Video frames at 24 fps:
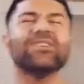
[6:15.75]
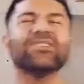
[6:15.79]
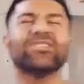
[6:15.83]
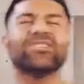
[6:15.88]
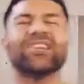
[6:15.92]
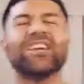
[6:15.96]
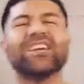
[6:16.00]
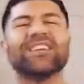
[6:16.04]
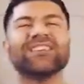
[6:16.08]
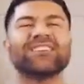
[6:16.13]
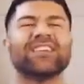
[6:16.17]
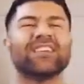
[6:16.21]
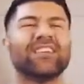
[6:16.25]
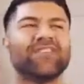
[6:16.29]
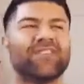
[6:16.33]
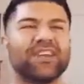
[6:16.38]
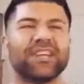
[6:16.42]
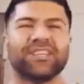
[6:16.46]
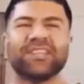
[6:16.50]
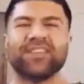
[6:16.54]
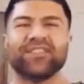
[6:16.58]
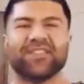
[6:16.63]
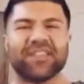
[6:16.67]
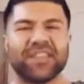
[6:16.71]
shit that if I
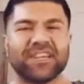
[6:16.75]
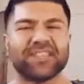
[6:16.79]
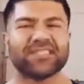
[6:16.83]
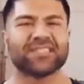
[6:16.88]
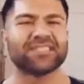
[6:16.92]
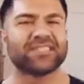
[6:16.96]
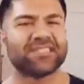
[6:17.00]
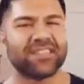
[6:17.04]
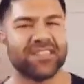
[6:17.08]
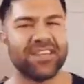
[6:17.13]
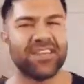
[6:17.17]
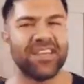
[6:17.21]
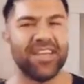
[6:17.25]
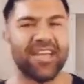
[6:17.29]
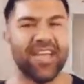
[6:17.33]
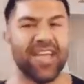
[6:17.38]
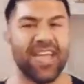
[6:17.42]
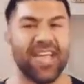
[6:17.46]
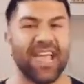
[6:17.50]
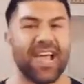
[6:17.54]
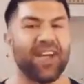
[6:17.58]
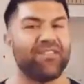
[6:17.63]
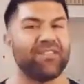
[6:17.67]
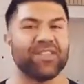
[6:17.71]
did this,
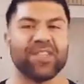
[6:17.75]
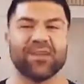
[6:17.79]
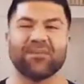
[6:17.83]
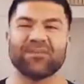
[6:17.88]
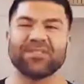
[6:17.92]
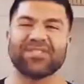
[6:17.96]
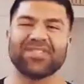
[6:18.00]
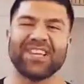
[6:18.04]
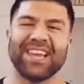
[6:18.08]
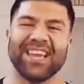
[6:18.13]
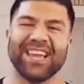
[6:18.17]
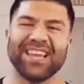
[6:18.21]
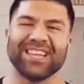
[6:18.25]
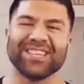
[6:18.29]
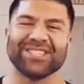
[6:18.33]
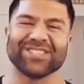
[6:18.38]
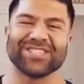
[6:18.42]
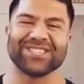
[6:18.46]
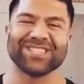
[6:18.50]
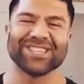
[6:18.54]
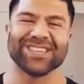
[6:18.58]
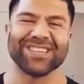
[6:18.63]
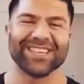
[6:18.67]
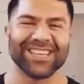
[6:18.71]
everything would
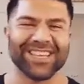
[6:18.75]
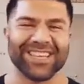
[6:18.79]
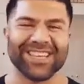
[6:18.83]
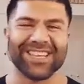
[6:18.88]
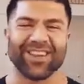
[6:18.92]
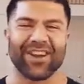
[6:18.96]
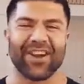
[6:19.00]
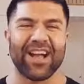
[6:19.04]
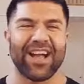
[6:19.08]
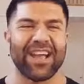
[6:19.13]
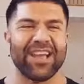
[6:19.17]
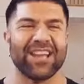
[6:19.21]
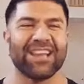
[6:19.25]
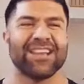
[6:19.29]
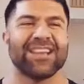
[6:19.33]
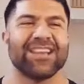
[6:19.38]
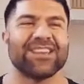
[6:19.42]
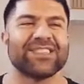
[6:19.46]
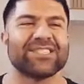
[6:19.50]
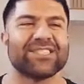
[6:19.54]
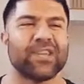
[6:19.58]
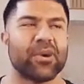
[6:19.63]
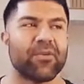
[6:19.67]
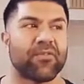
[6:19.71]
change,
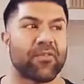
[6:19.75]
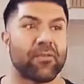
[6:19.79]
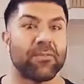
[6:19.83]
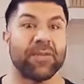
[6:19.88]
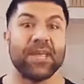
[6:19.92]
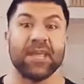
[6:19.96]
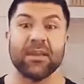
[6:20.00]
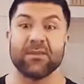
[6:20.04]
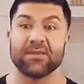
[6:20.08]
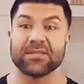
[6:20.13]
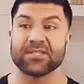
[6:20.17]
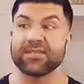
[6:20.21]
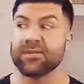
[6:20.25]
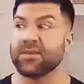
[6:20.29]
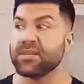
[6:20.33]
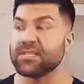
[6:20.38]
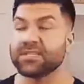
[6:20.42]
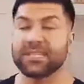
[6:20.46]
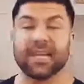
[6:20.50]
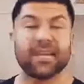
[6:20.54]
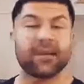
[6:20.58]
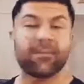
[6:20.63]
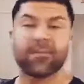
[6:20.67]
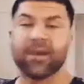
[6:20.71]
right? So for me, it was doing
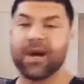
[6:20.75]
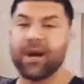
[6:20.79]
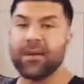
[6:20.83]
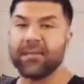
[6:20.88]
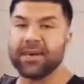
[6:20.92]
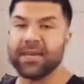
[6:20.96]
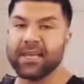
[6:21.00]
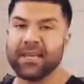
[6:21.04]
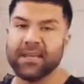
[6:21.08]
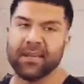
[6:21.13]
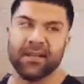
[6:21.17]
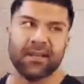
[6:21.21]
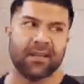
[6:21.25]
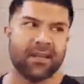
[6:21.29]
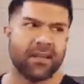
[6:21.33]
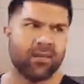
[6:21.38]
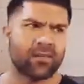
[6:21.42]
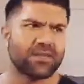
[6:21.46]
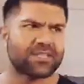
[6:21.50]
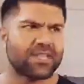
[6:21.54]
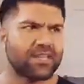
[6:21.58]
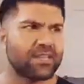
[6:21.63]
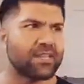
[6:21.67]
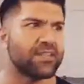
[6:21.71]
stand-up comedy.
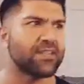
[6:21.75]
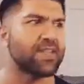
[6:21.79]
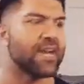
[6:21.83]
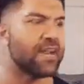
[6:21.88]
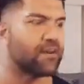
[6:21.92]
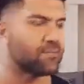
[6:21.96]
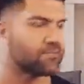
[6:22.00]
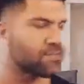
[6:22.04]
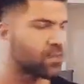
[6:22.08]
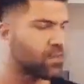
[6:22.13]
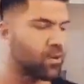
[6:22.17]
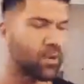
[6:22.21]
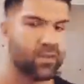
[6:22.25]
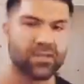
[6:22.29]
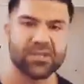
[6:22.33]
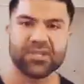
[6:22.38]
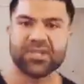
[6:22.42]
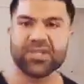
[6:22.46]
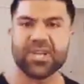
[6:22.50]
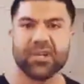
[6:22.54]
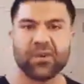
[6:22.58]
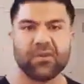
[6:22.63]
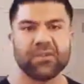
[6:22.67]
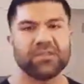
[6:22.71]
Once I did that, I was like, holy
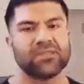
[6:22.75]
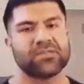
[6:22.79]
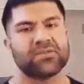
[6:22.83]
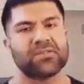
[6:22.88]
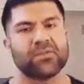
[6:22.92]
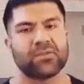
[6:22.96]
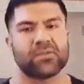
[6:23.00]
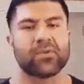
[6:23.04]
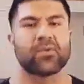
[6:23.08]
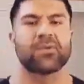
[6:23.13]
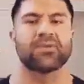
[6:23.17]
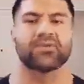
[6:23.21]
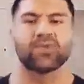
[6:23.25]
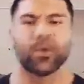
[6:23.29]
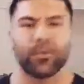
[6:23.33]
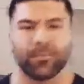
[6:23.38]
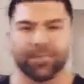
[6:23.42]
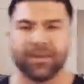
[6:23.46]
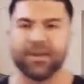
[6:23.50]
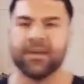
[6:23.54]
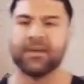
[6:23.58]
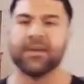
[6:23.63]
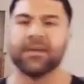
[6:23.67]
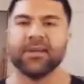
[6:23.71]
shit, all these new doors
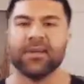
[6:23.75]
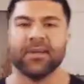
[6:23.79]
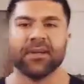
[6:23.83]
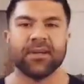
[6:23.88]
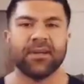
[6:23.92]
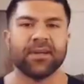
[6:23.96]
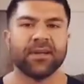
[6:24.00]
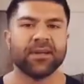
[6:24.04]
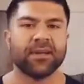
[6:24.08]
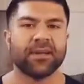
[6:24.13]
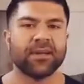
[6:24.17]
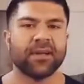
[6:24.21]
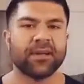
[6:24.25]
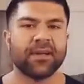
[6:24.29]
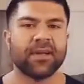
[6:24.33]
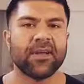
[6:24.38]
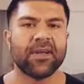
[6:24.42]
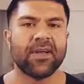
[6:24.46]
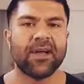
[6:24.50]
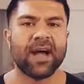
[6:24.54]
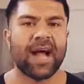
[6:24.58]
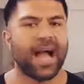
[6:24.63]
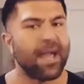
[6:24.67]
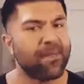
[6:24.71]
open.
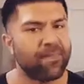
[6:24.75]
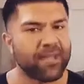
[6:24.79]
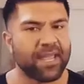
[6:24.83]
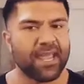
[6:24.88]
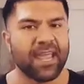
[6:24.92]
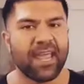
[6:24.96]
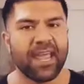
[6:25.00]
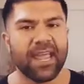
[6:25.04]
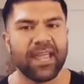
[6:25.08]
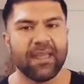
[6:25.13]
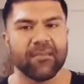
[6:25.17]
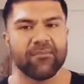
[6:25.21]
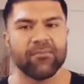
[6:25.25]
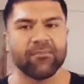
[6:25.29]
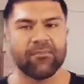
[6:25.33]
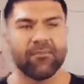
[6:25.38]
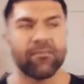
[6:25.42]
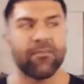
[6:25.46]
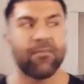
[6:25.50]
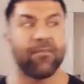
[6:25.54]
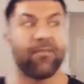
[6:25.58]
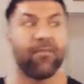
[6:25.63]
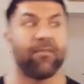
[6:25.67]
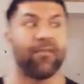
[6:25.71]
I
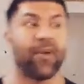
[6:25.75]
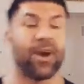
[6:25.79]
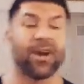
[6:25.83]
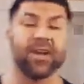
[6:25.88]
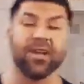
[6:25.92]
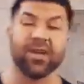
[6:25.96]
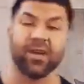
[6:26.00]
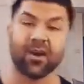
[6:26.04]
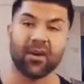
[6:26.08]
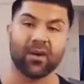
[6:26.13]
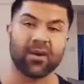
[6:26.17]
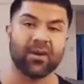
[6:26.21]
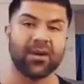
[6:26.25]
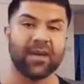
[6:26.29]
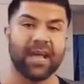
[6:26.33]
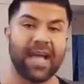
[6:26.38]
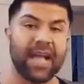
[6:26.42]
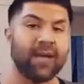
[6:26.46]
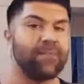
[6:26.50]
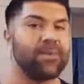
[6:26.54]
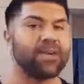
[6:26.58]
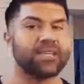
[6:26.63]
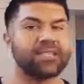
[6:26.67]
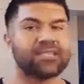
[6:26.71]
became funnier
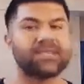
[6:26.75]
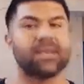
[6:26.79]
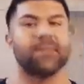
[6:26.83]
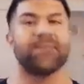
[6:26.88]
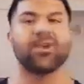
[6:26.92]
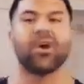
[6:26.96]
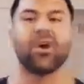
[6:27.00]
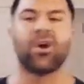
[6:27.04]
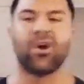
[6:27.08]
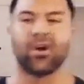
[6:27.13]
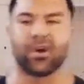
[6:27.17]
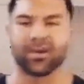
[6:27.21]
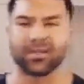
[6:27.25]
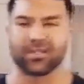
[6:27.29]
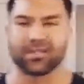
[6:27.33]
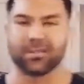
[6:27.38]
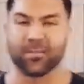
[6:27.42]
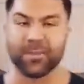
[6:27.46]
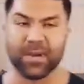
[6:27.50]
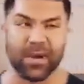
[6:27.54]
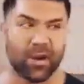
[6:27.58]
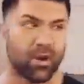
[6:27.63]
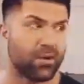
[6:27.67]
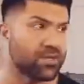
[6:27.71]
at my seminars.
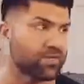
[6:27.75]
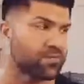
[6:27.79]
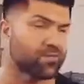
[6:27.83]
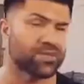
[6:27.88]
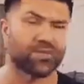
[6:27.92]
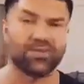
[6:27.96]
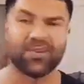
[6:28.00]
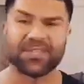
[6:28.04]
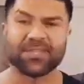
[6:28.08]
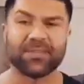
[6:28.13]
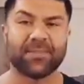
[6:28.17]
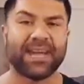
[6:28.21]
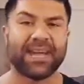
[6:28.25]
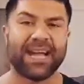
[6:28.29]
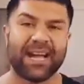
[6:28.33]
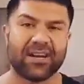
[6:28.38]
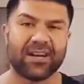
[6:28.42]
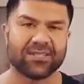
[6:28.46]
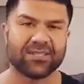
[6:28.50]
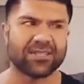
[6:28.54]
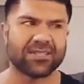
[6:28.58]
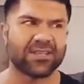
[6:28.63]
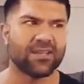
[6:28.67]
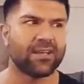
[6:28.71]
When I host retreats at my
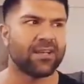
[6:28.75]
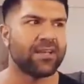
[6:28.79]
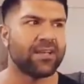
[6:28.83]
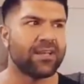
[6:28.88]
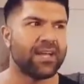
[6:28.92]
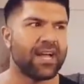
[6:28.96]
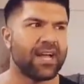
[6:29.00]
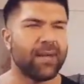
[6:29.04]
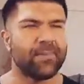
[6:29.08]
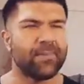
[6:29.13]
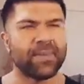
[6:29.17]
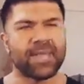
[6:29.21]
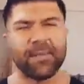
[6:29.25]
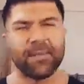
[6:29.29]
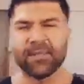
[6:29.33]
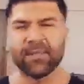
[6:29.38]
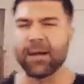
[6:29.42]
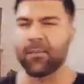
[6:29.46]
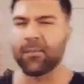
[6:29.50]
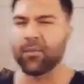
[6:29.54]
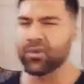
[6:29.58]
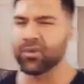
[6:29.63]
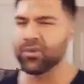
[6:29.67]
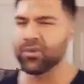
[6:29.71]
house, I became a lot more